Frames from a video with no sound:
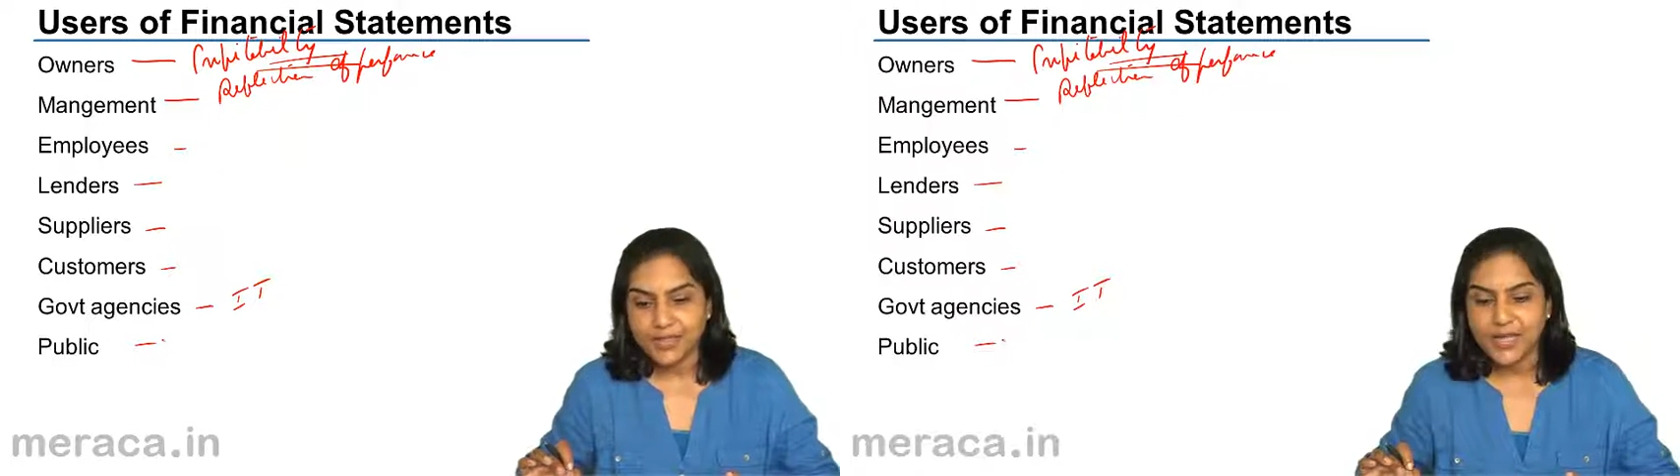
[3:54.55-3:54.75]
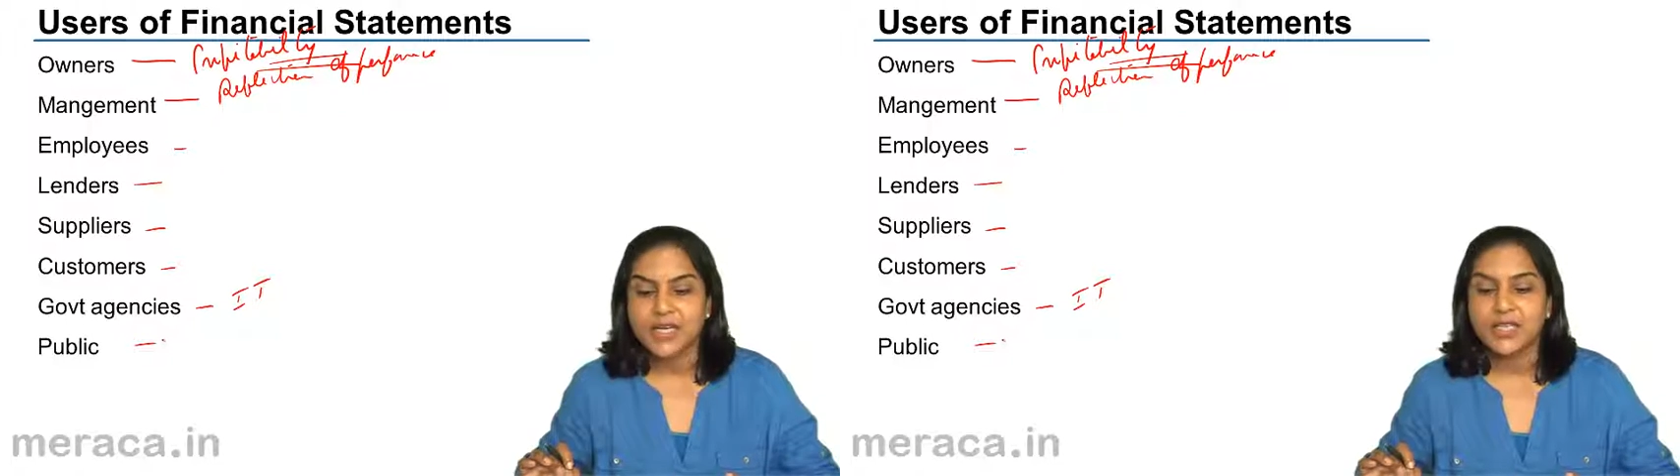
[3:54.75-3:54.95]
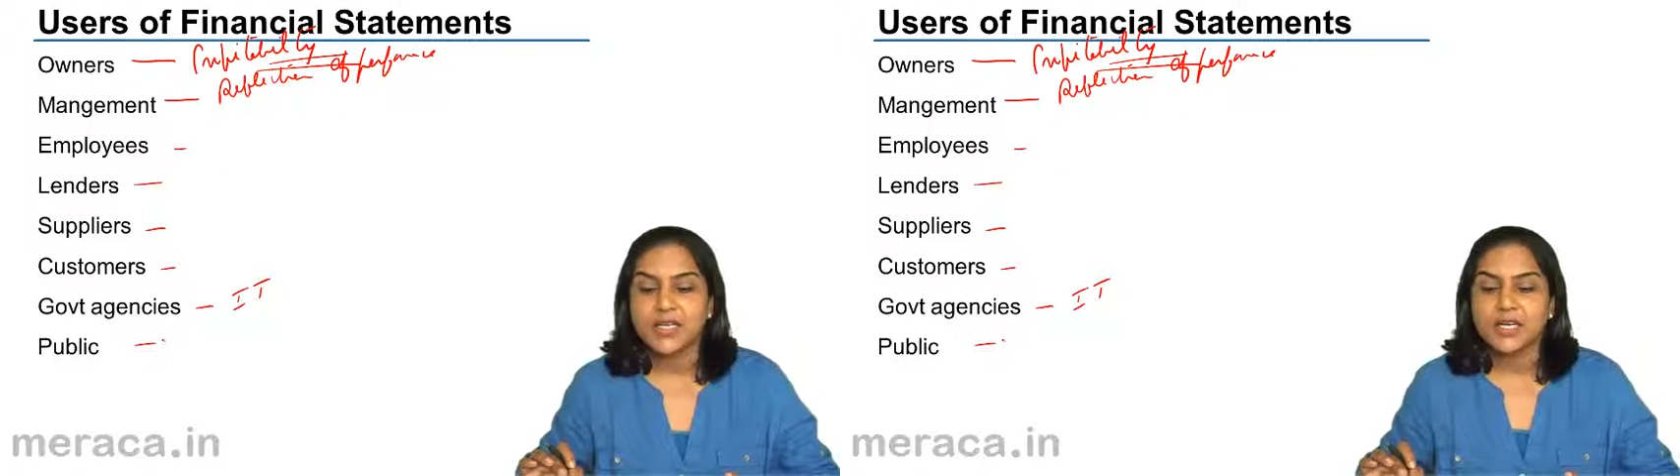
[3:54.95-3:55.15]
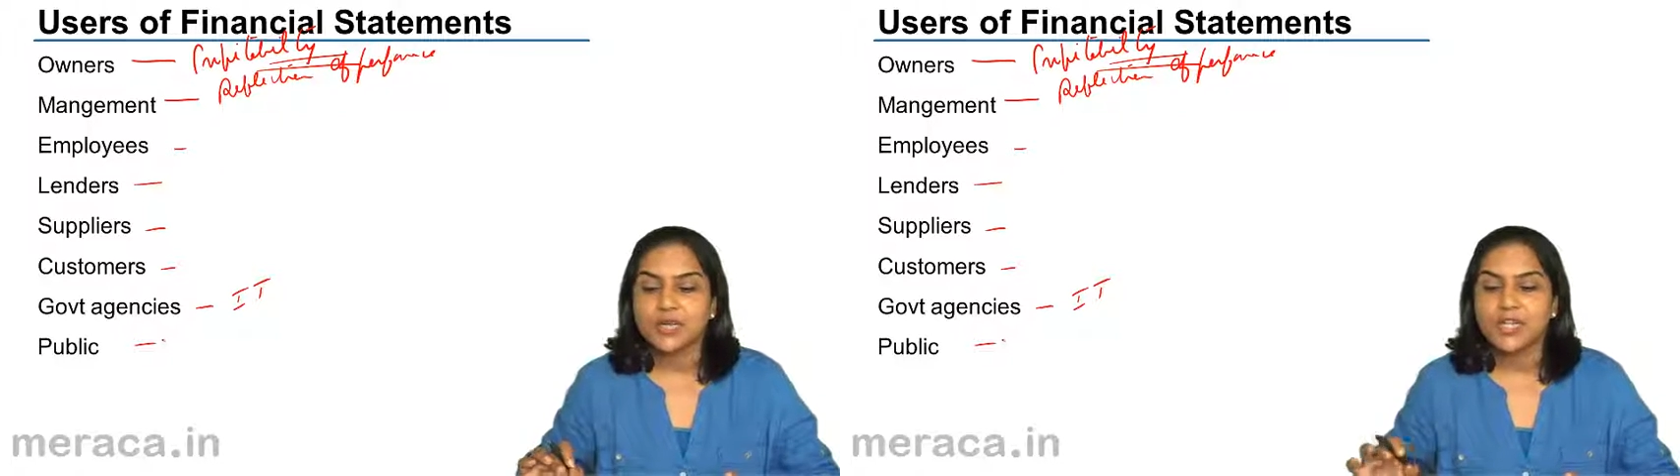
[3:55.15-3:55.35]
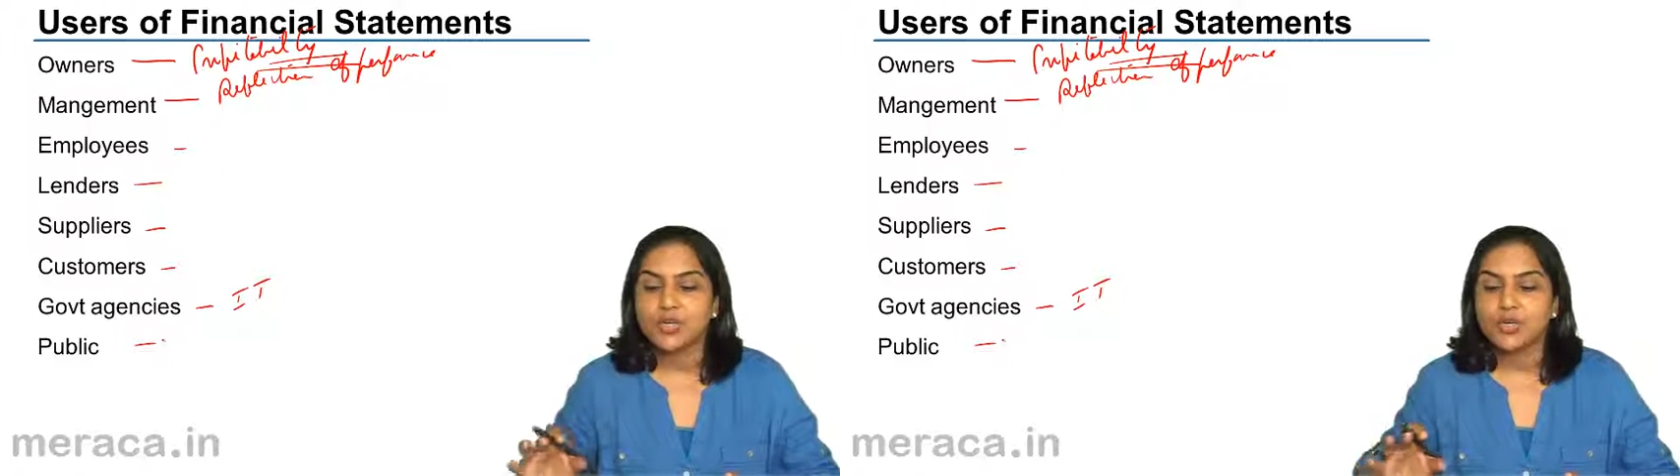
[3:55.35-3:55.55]
Thus,
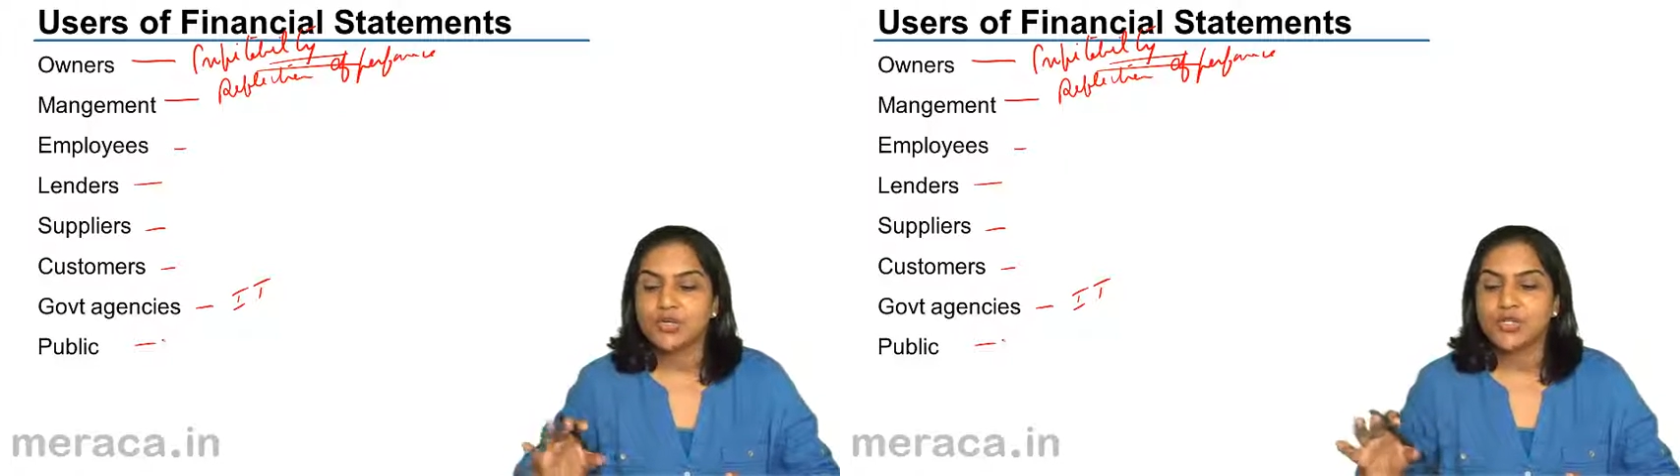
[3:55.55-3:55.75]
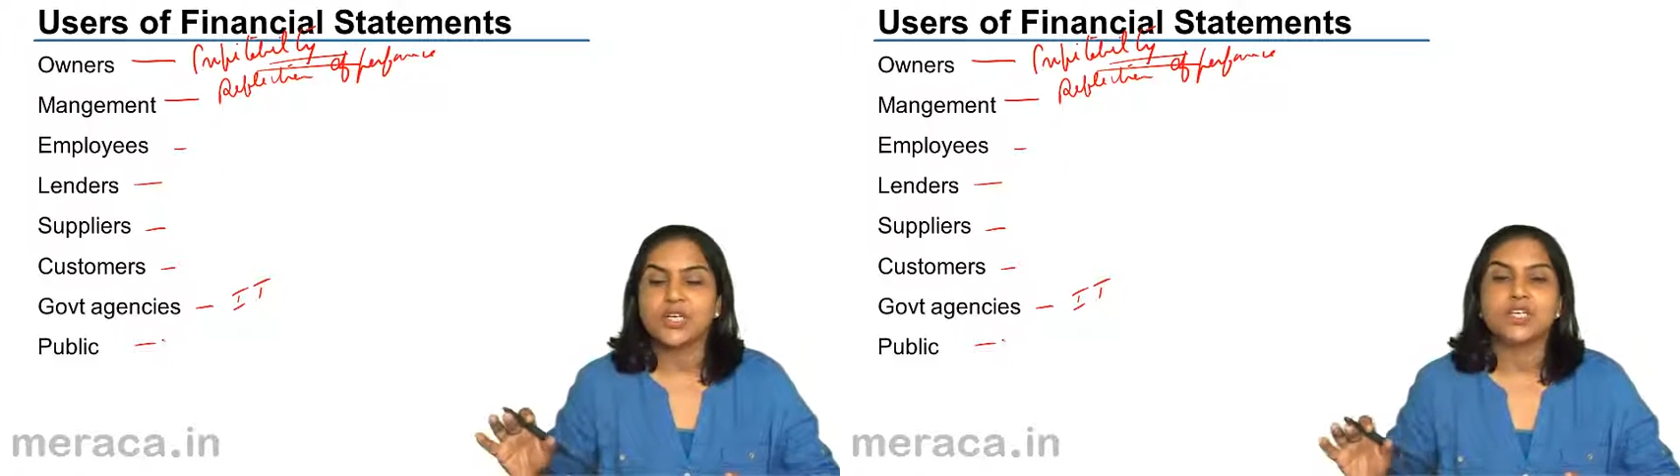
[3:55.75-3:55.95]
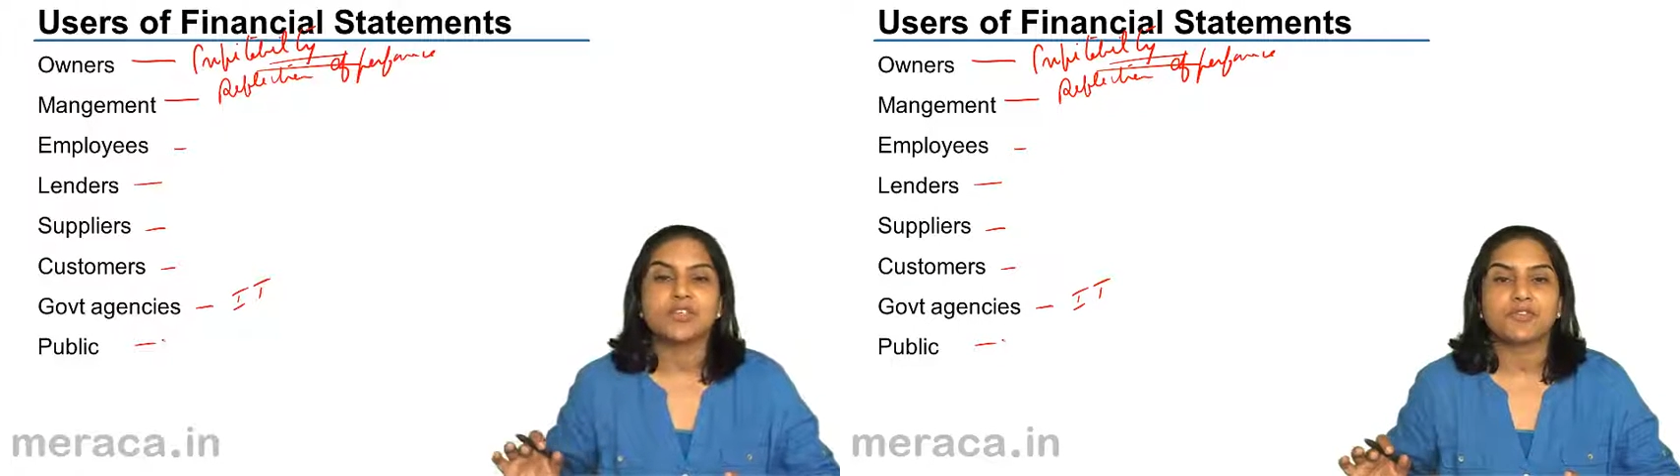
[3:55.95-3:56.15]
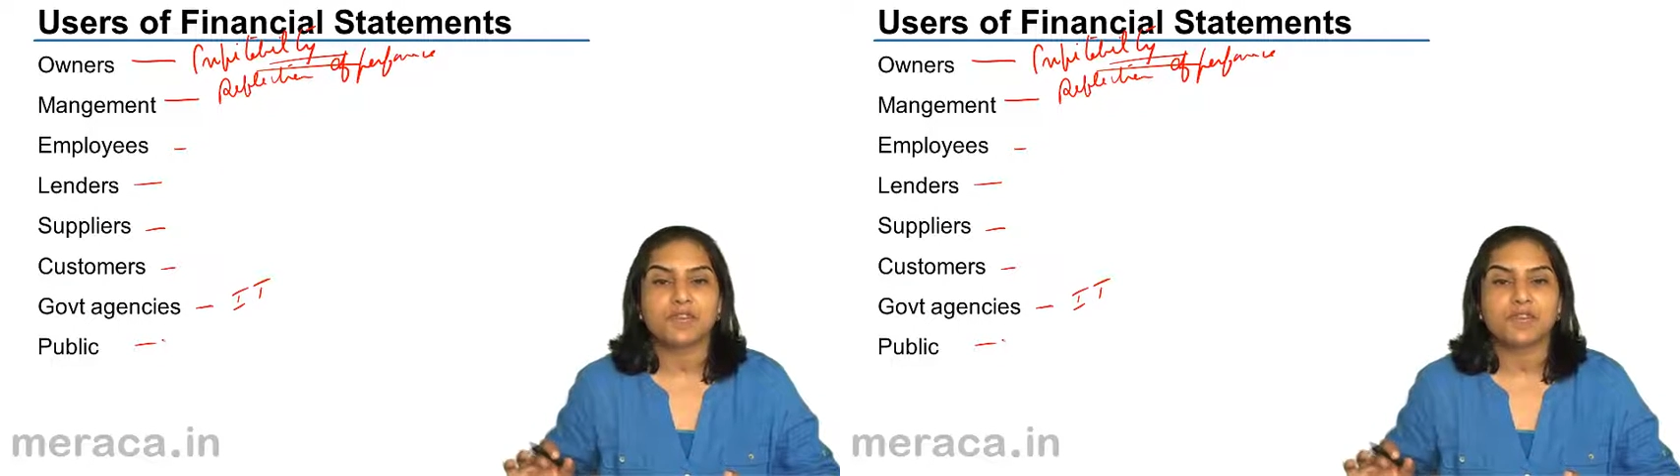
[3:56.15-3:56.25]
the users of